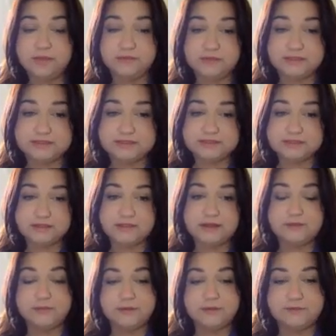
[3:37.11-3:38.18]
unless
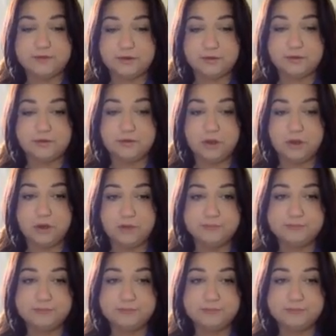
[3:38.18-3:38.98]
allowed by federal law.